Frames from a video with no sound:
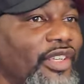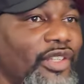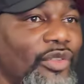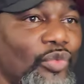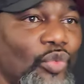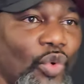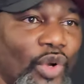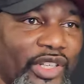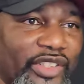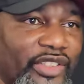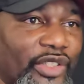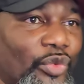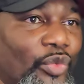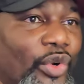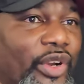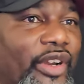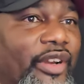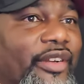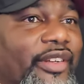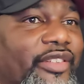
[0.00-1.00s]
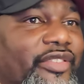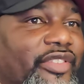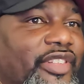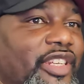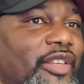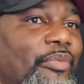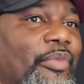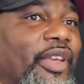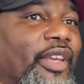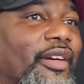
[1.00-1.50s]
He wasn't wearing a
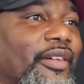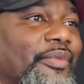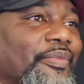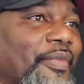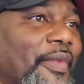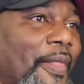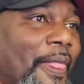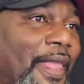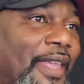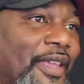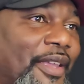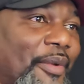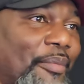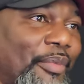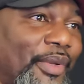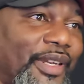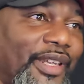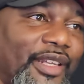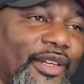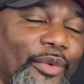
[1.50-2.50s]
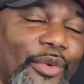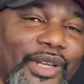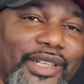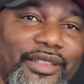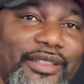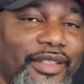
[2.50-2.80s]
seatbelt. But anyway,